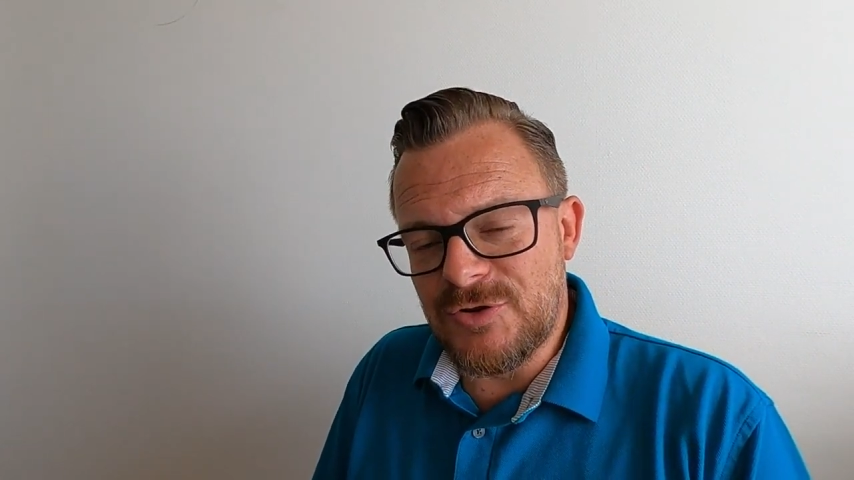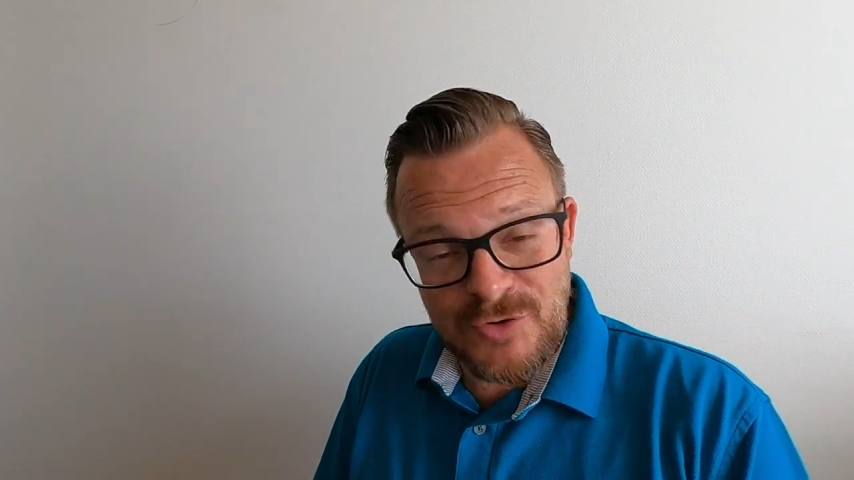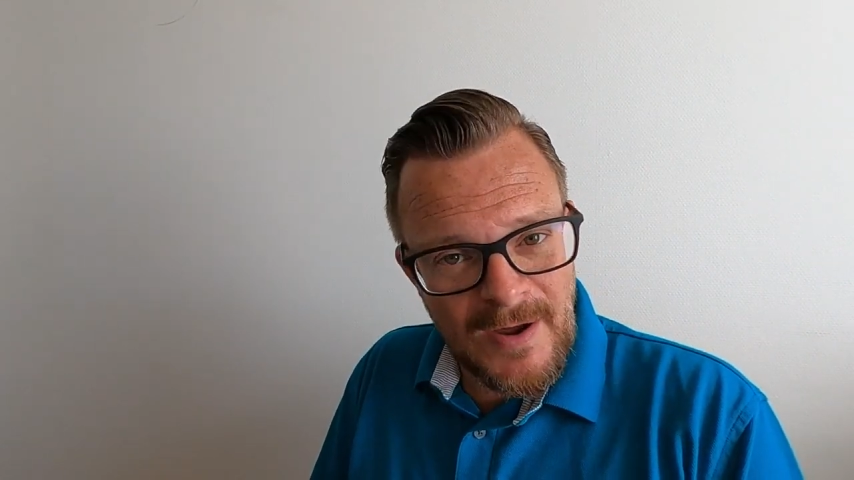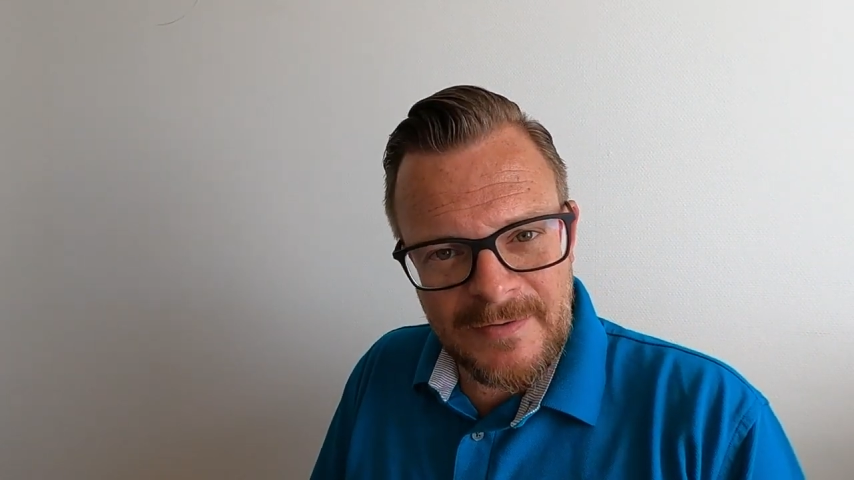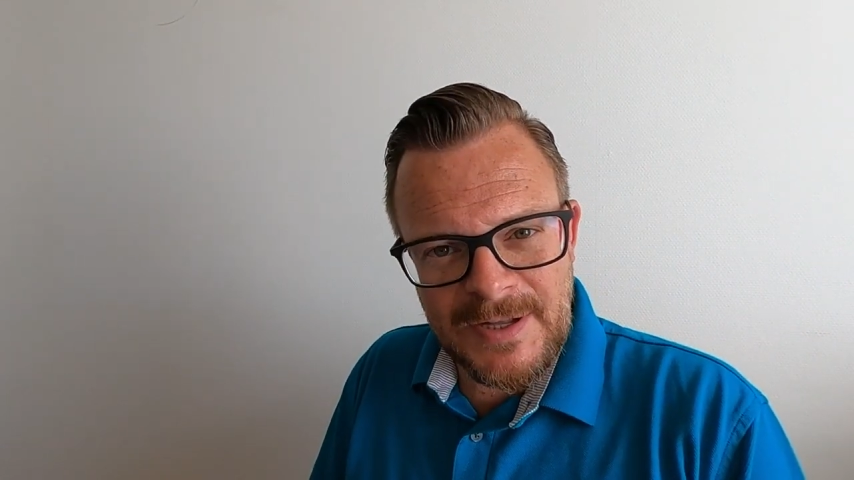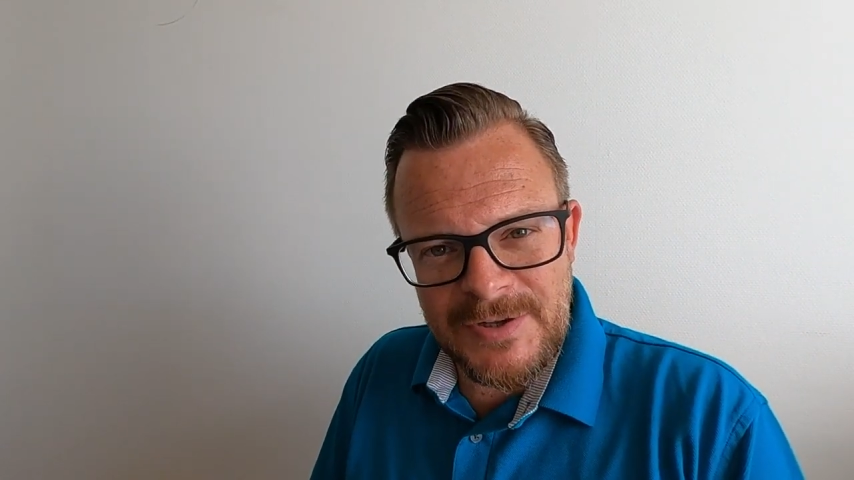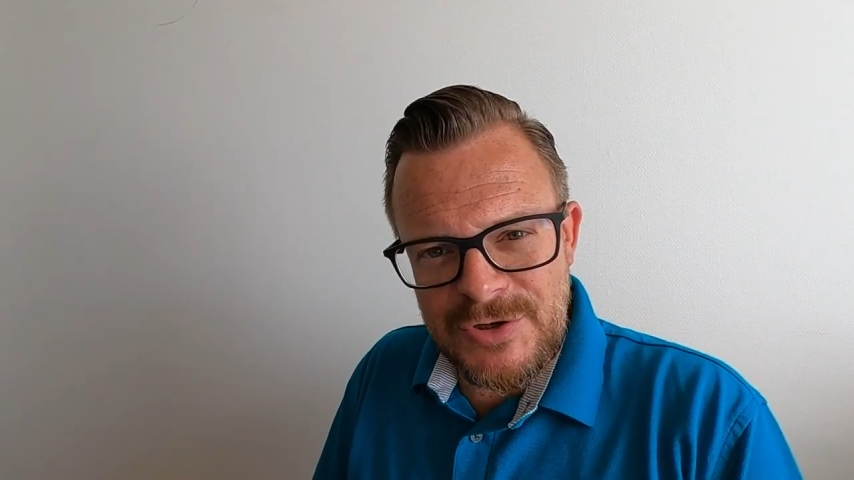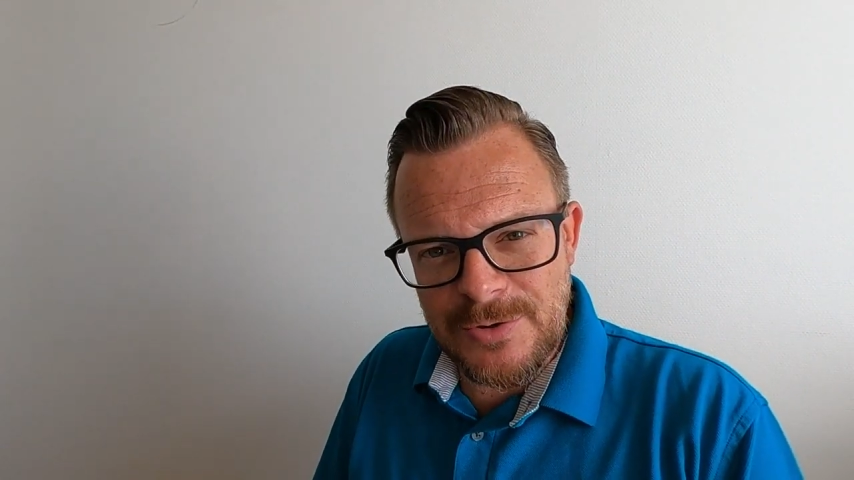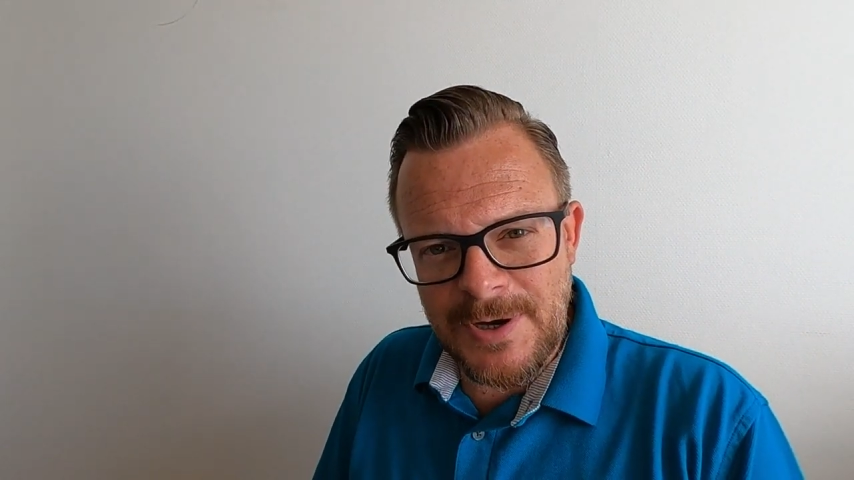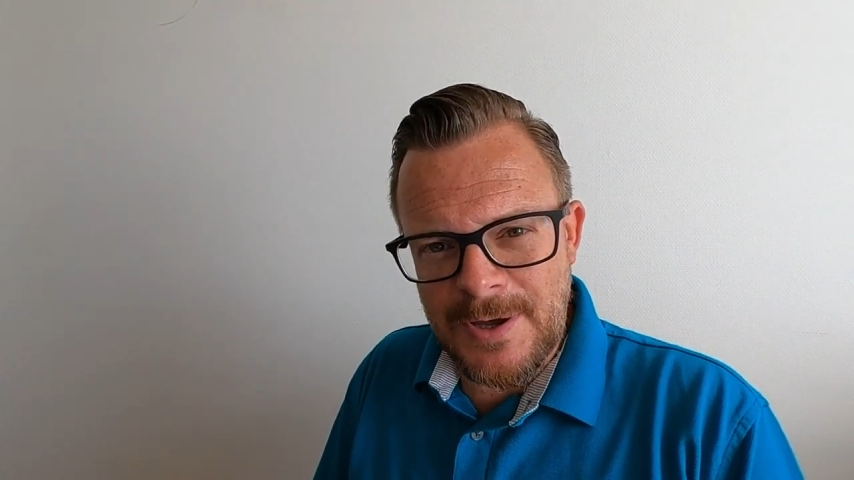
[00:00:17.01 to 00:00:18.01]
traveling
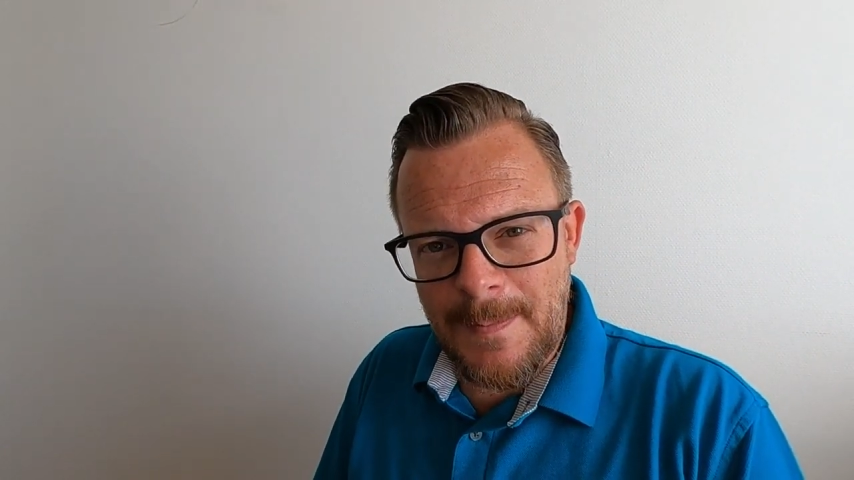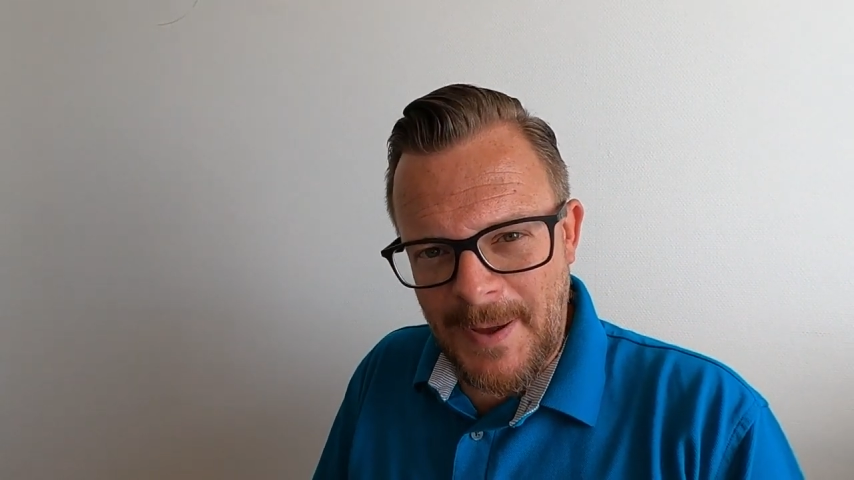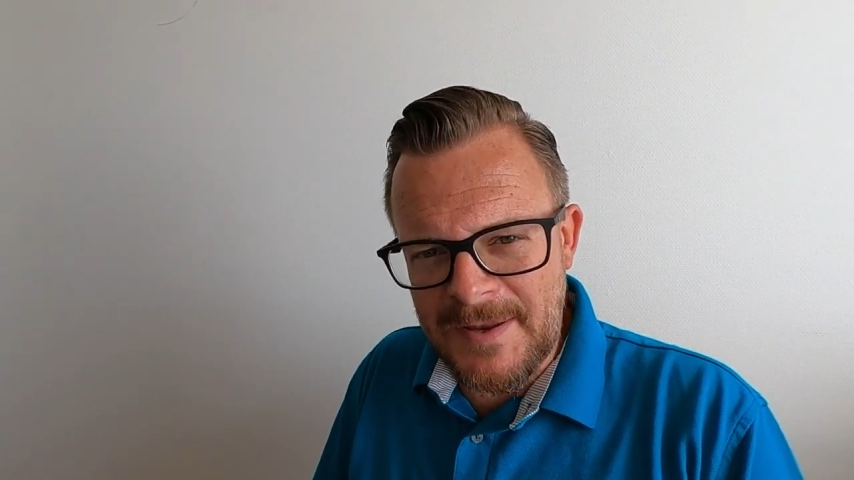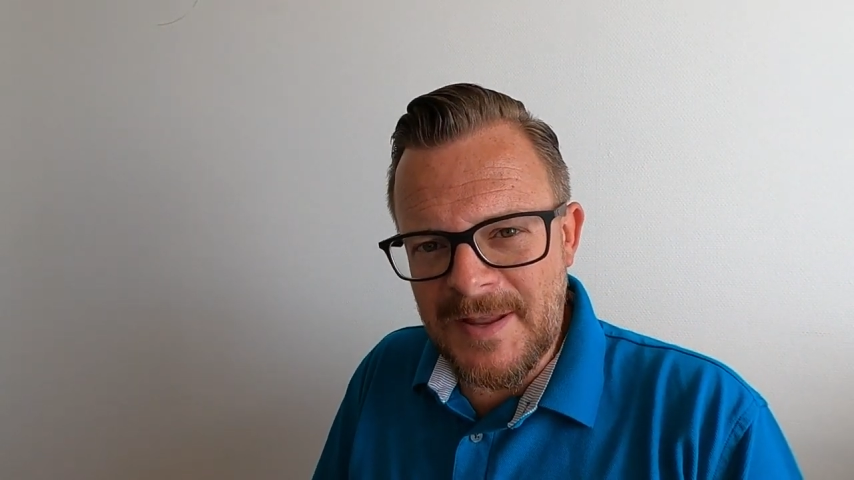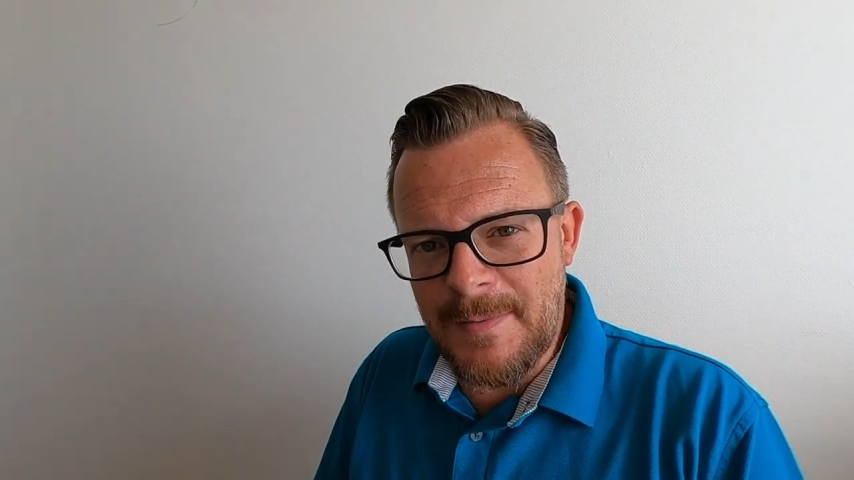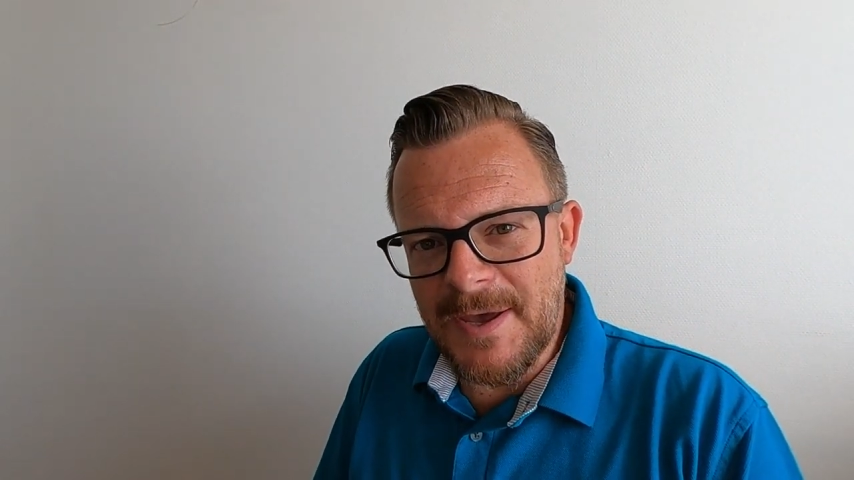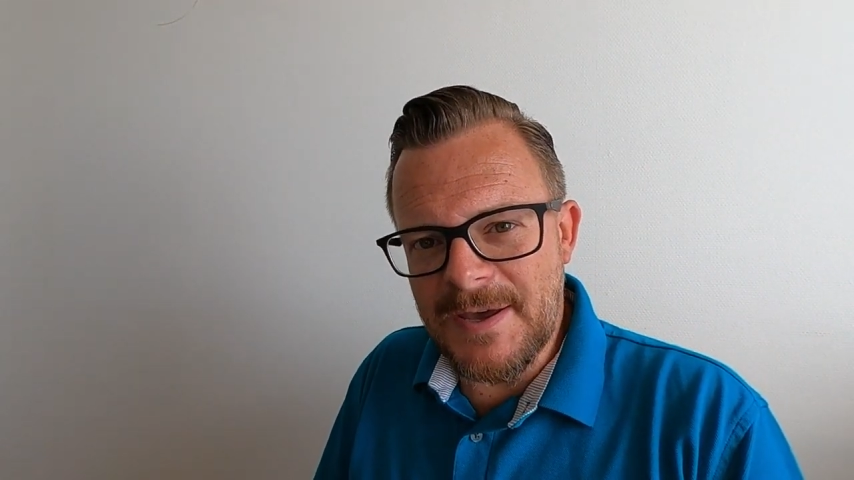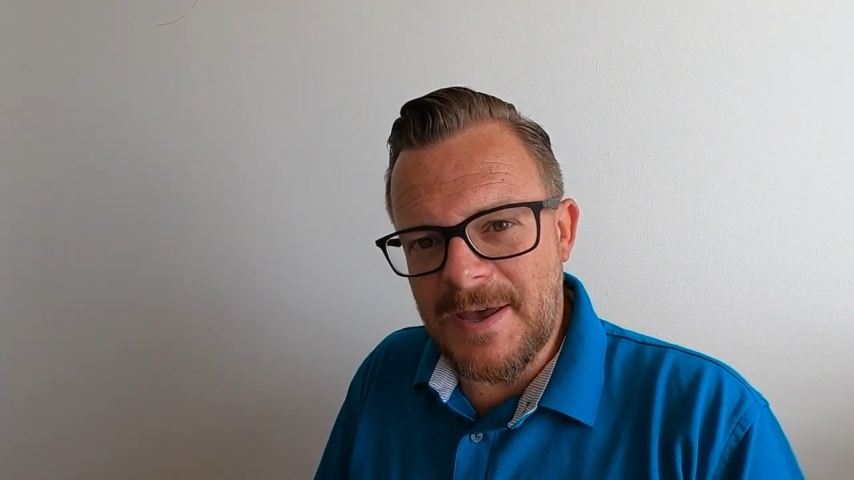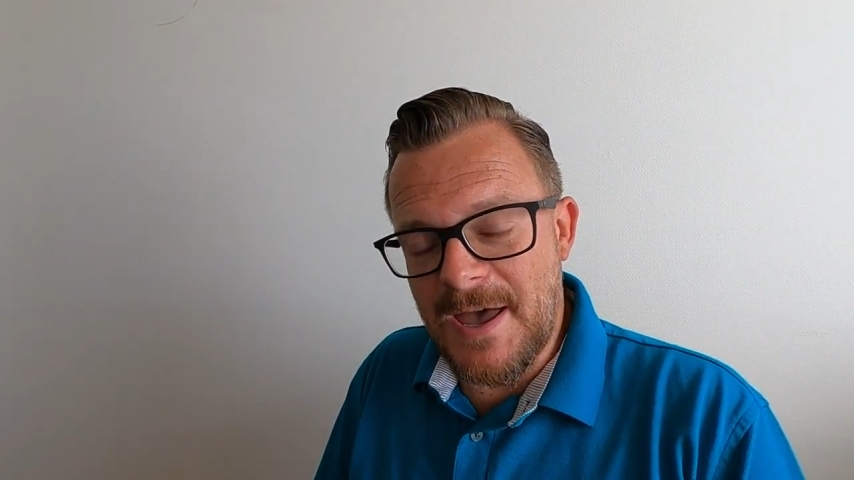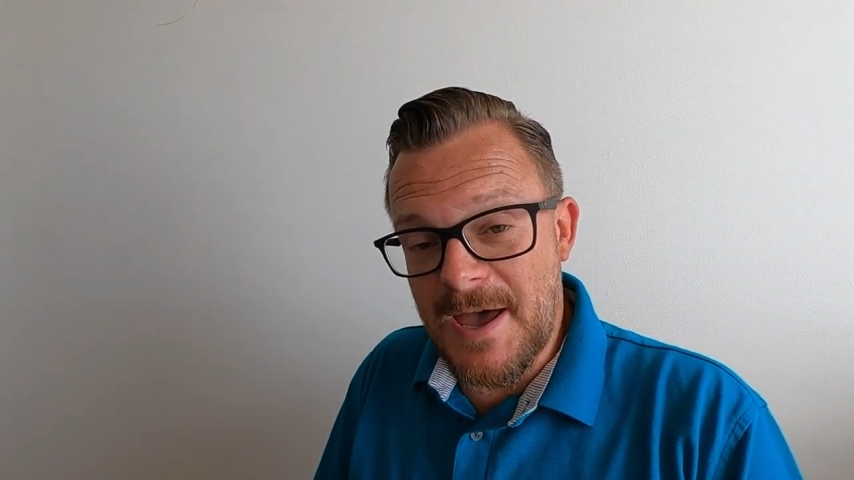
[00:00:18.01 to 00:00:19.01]
during a pandemic